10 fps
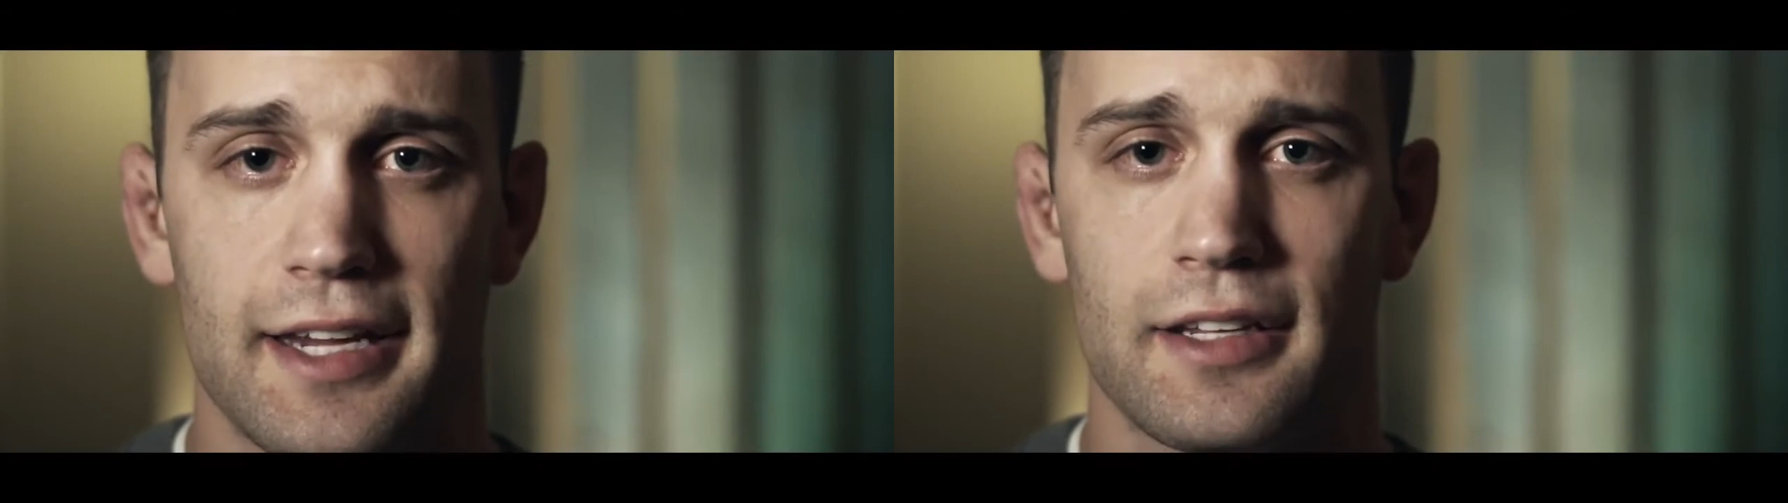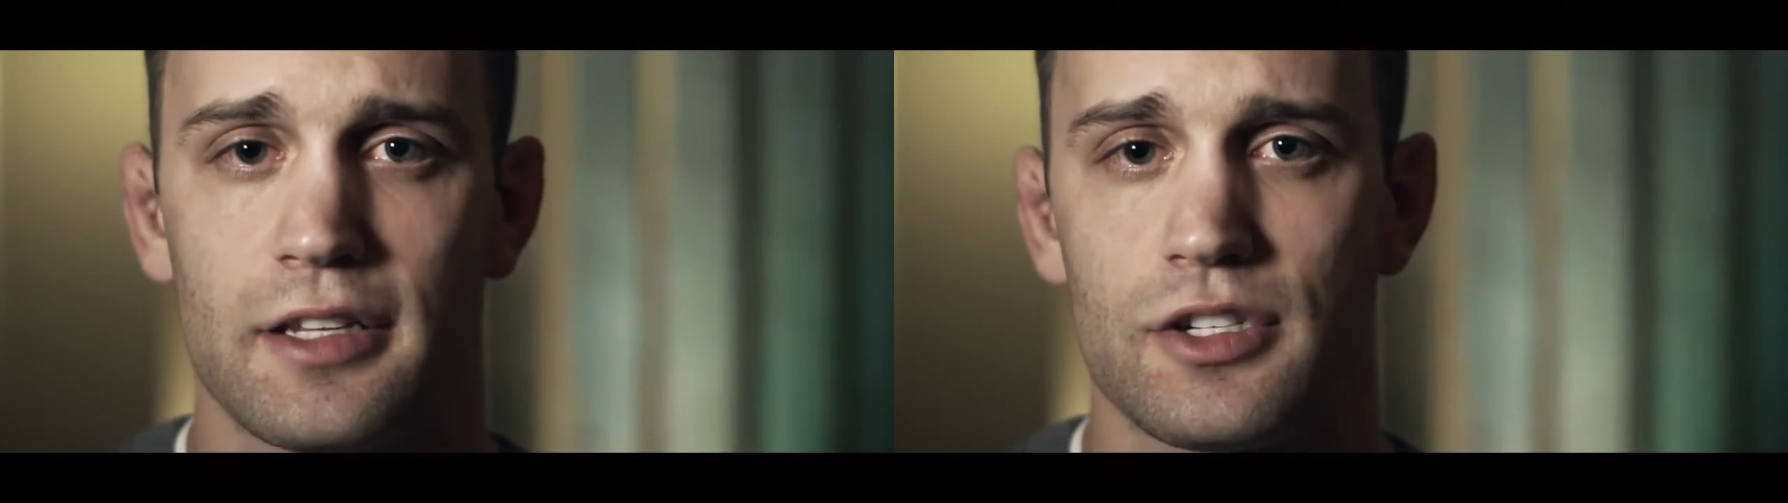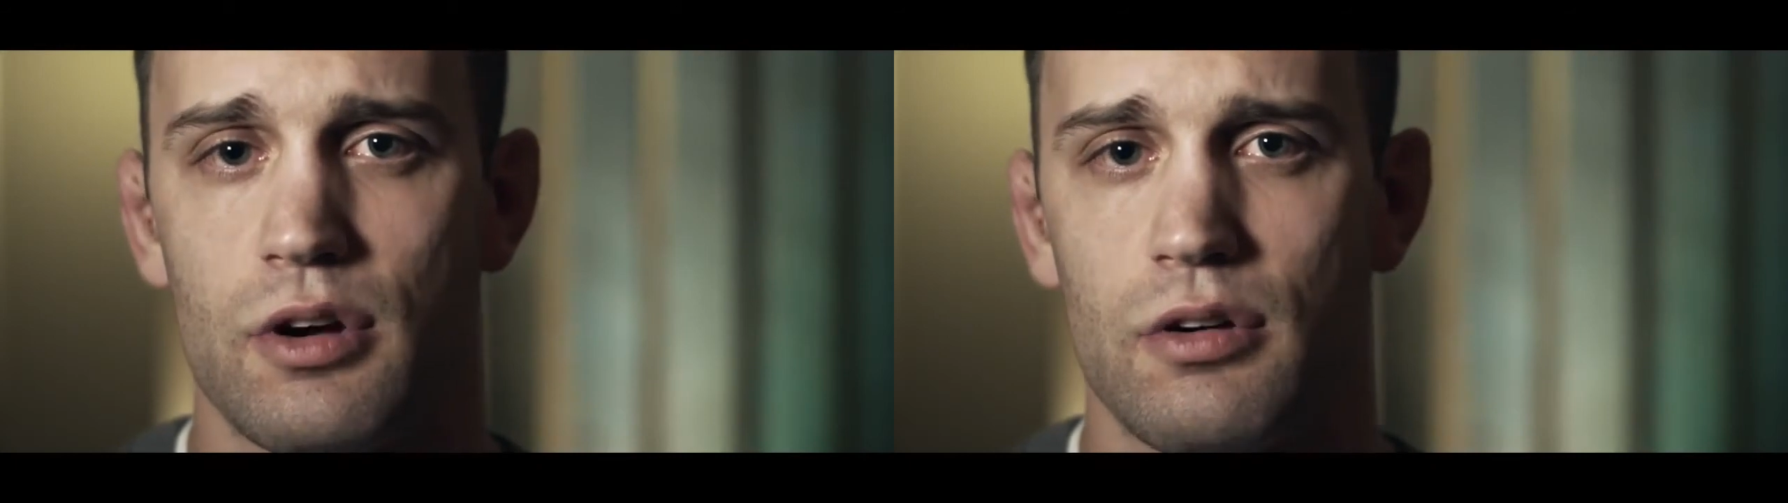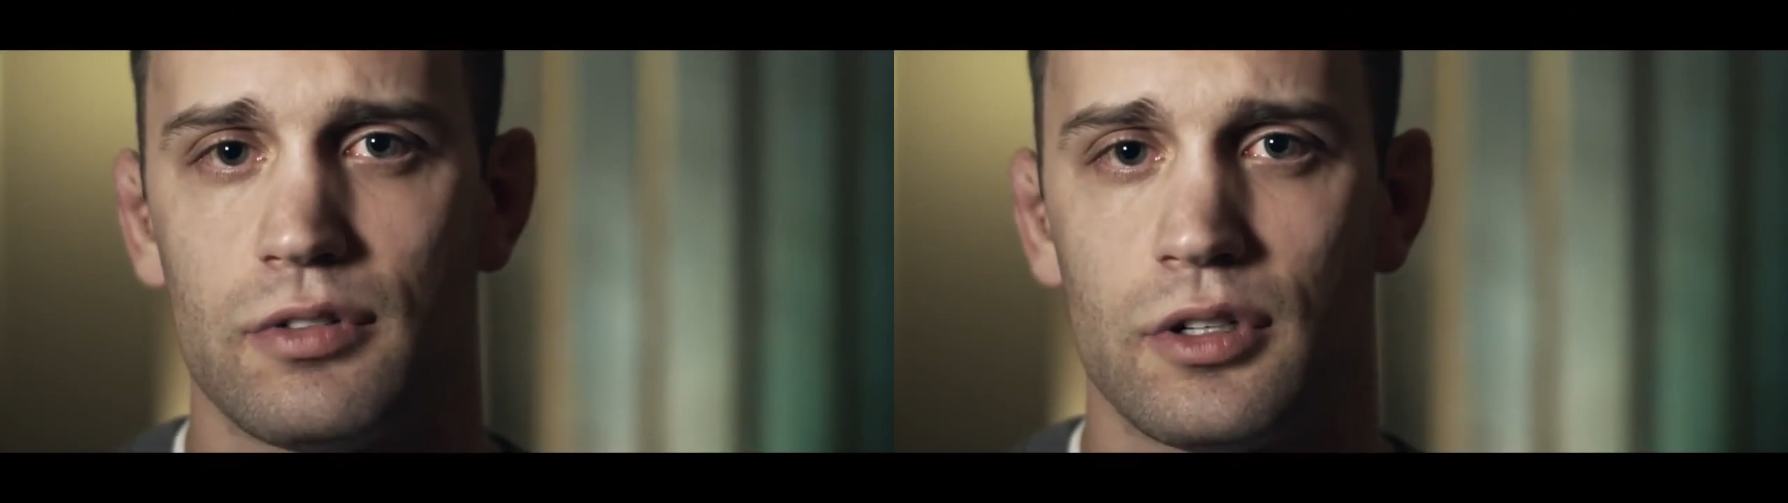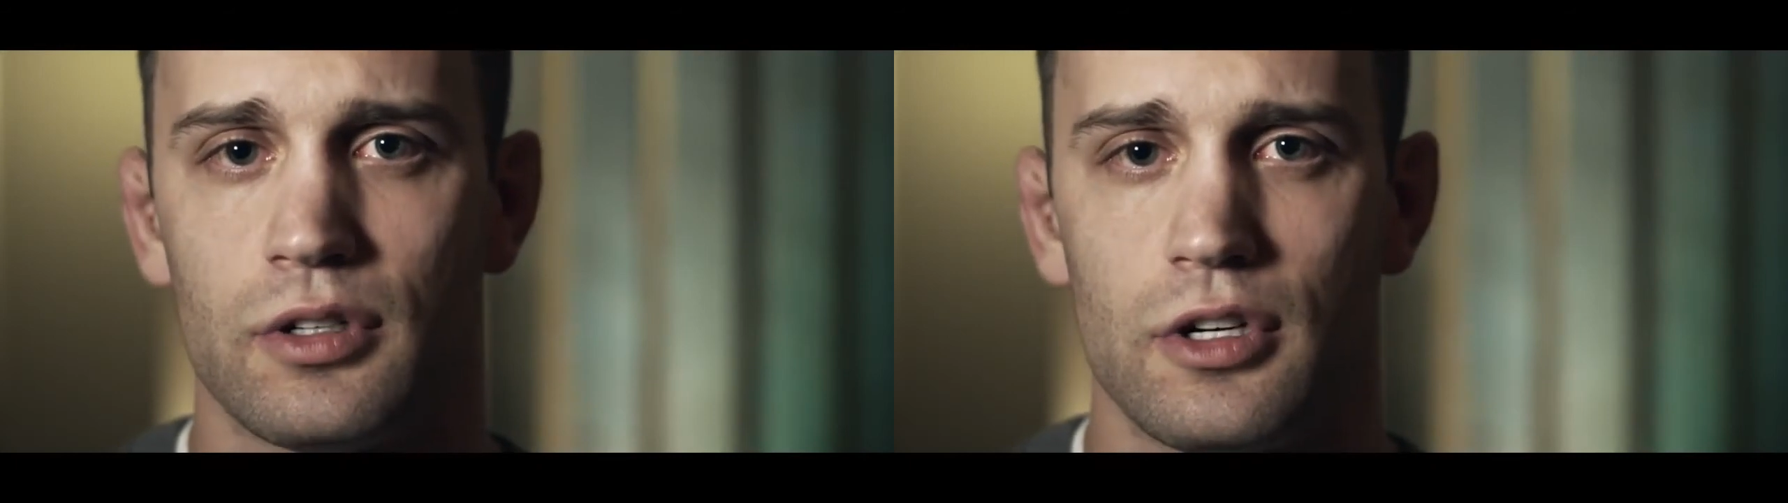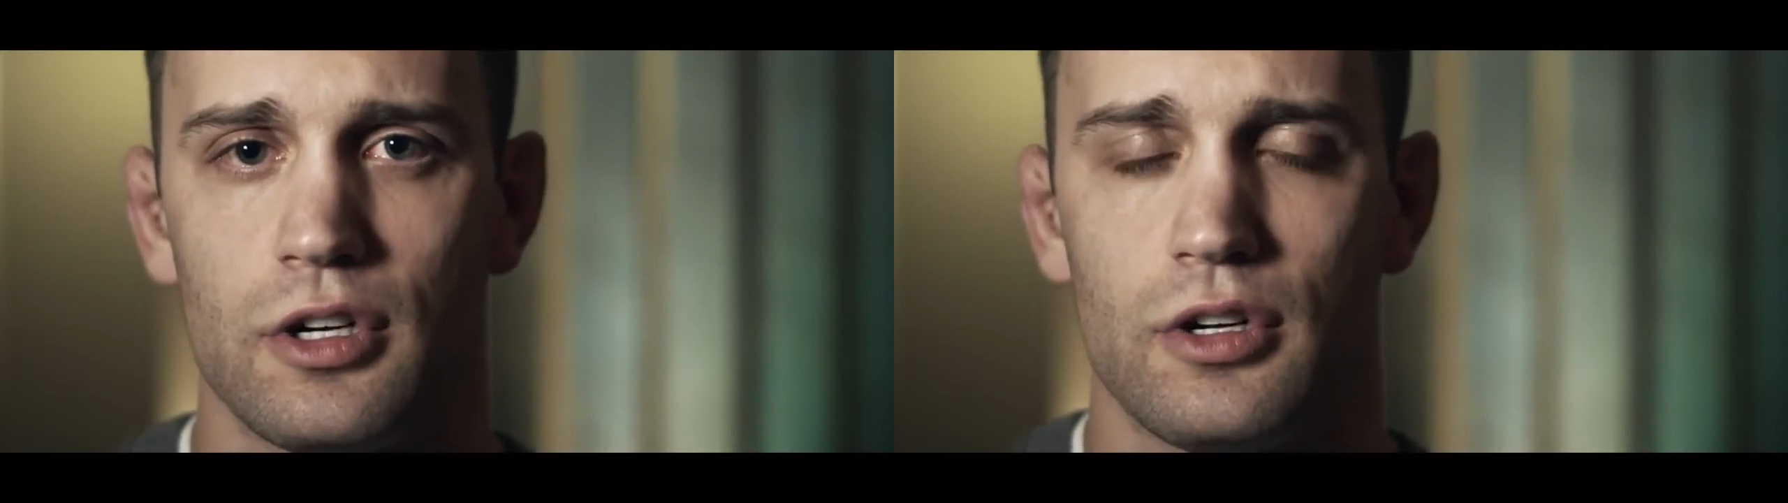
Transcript: taking this over